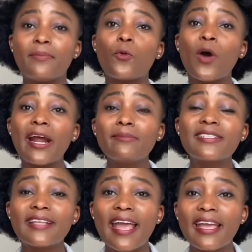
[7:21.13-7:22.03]
But what I'm
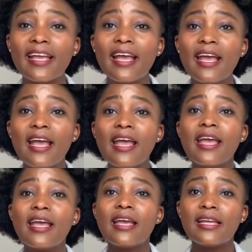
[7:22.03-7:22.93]
saying
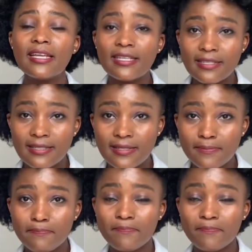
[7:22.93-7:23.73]
is.